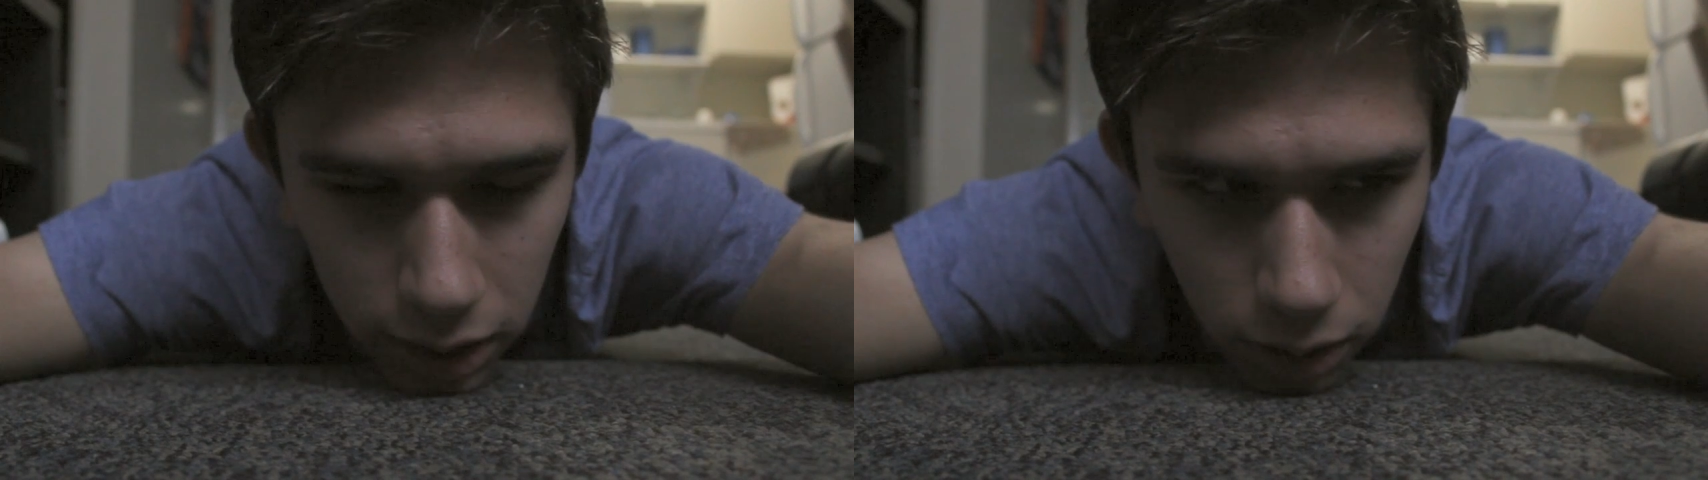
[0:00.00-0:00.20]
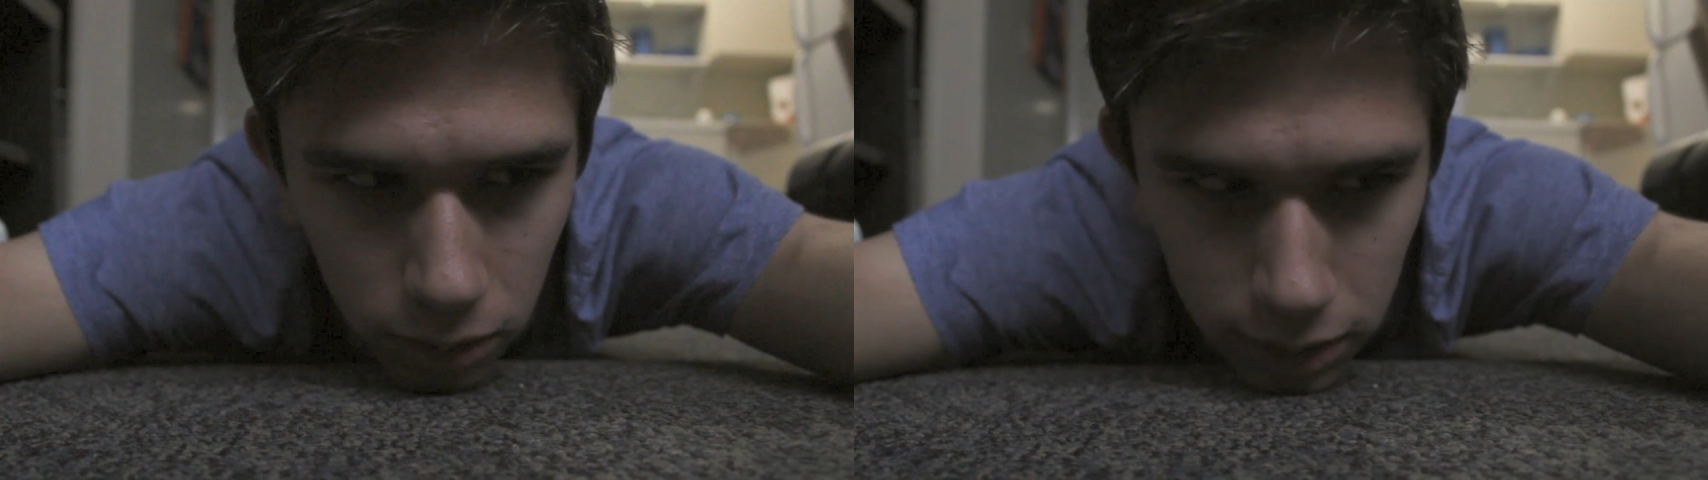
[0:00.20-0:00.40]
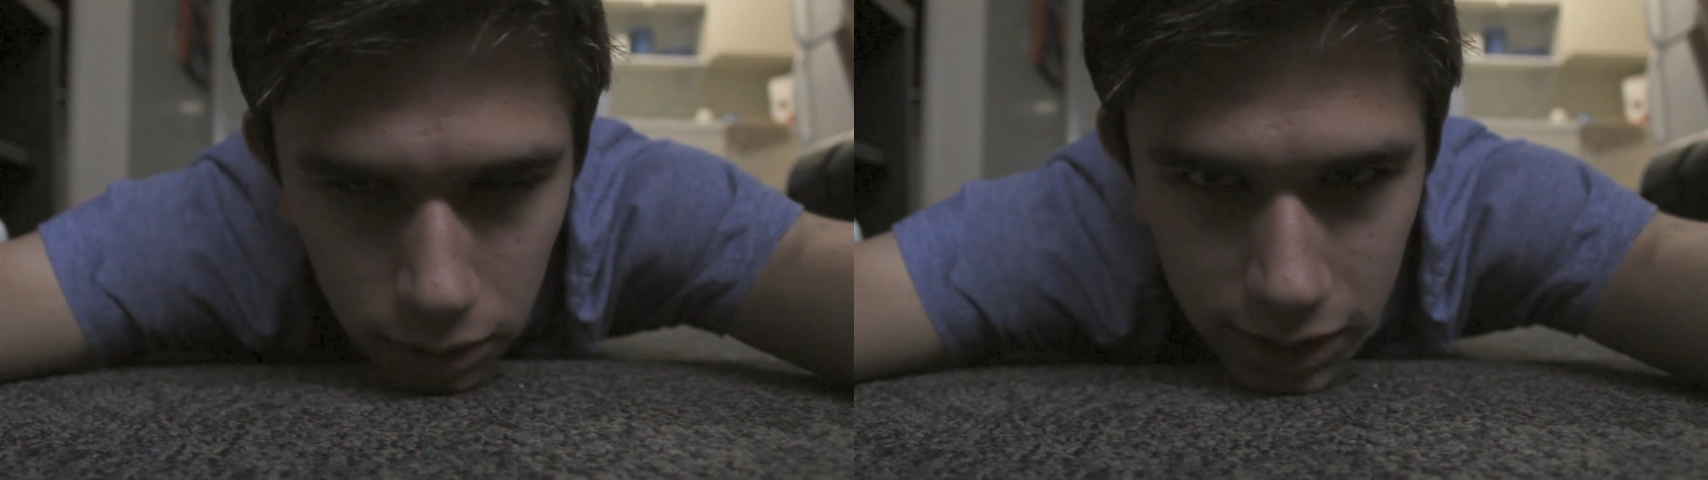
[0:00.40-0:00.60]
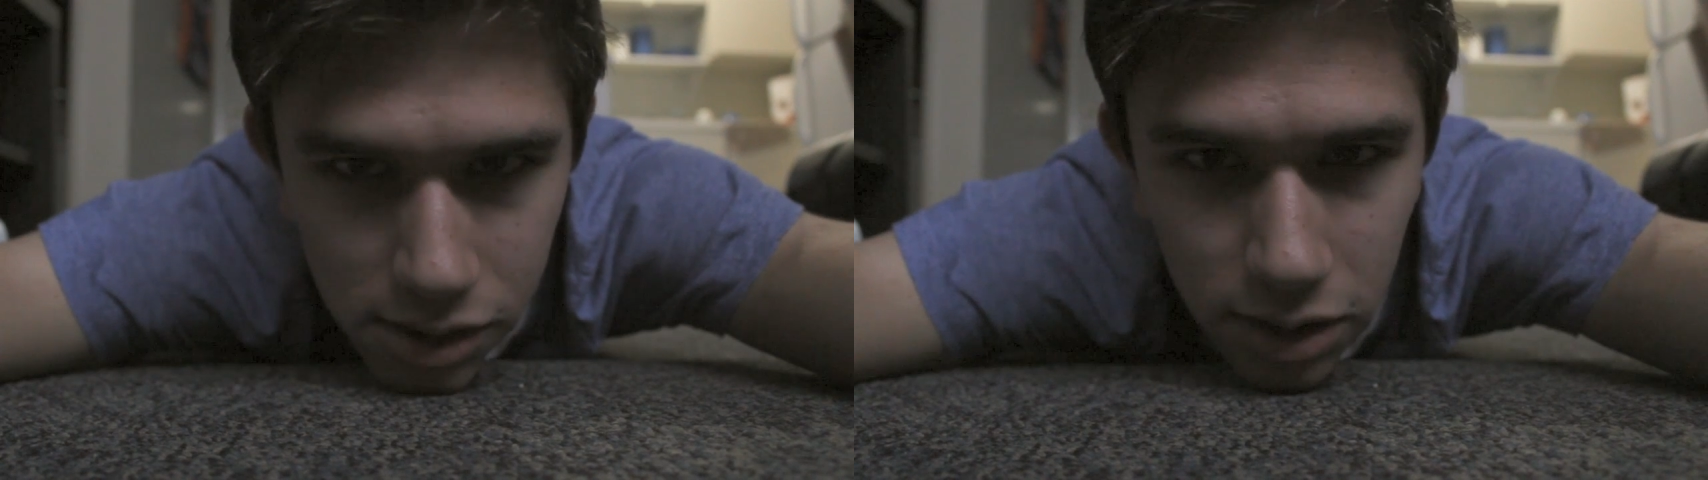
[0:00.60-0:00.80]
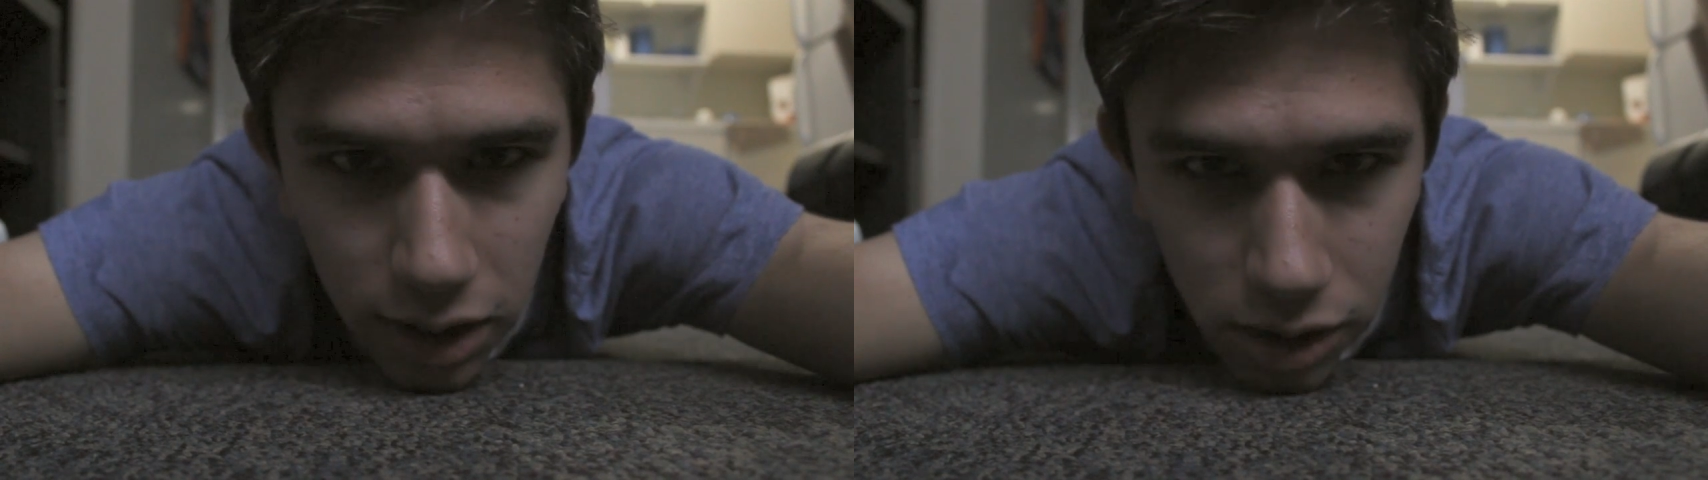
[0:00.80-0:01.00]
no, that's
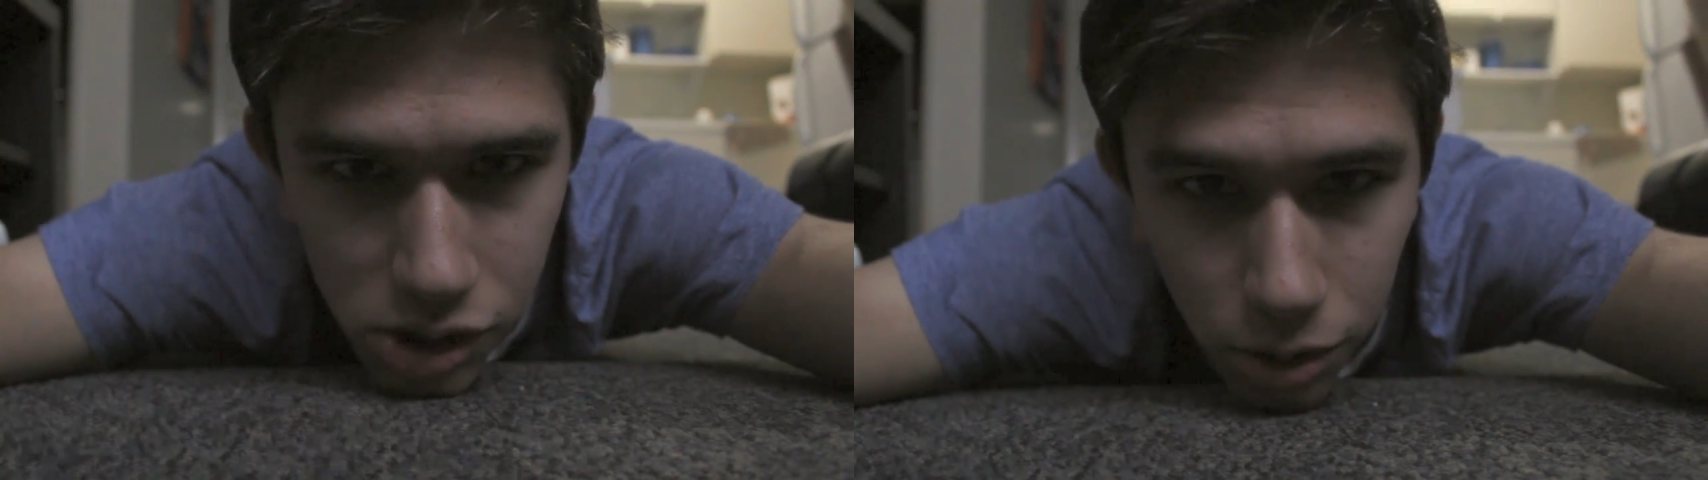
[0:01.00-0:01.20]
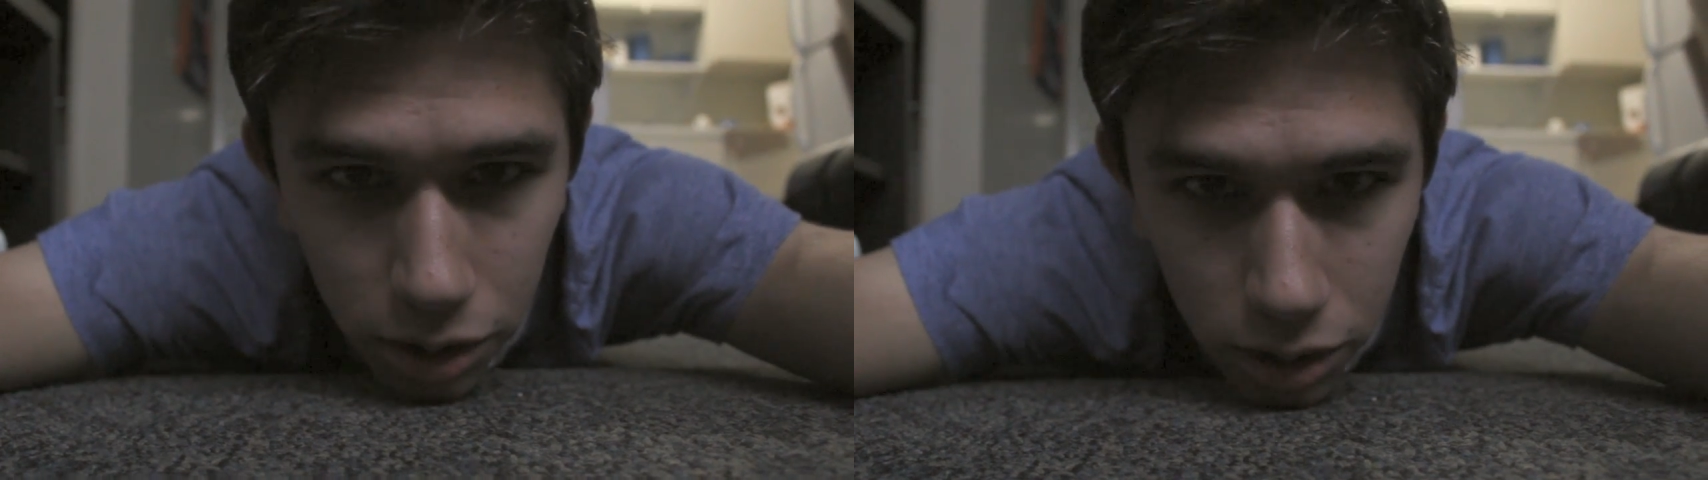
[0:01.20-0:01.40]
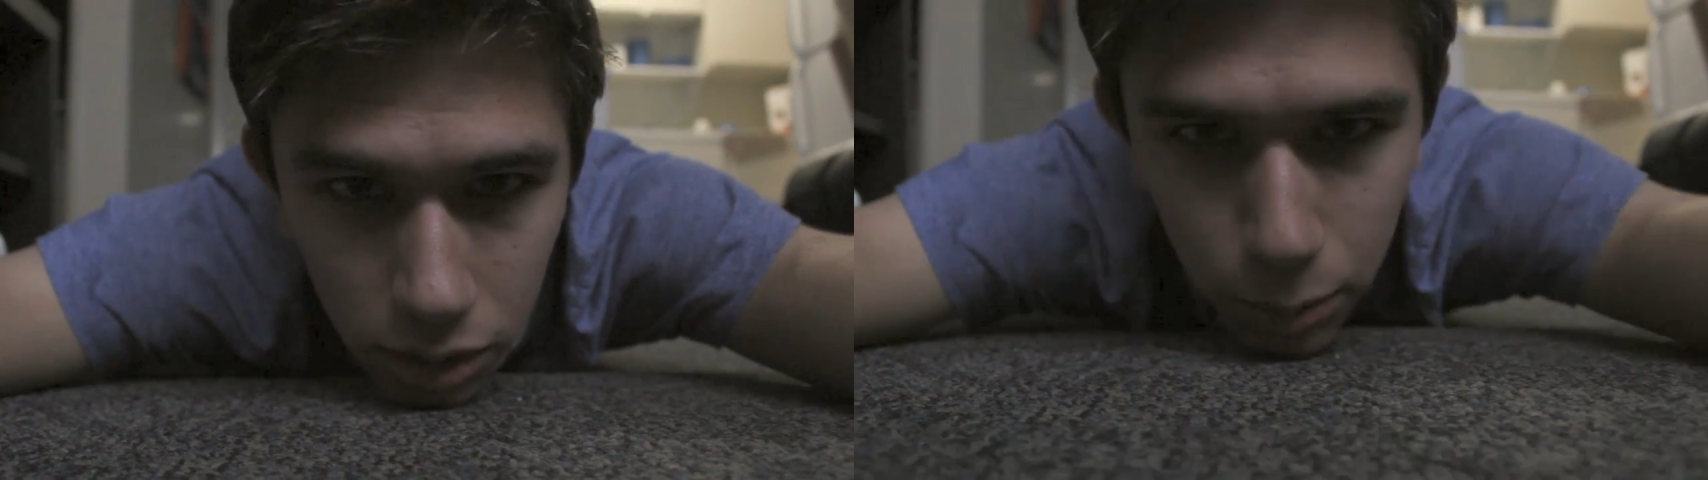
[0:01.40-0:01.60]
the entire joke.